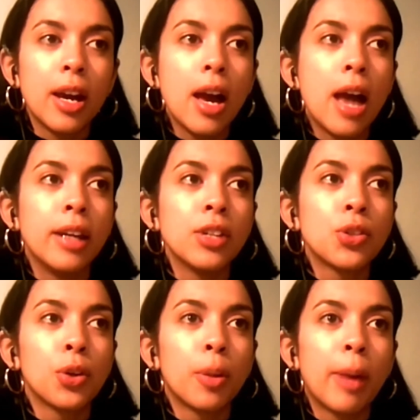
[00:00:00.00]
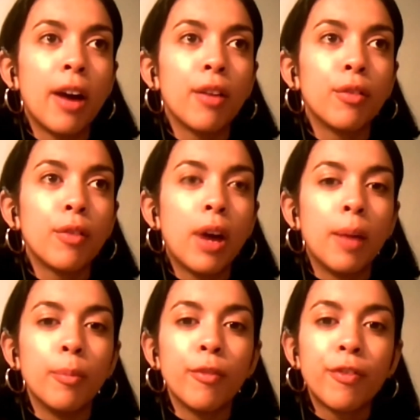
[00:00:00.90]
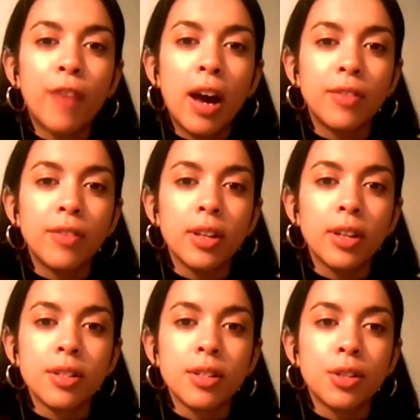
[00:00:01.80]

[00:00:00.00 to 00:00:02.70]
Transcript: And it took about 5 years,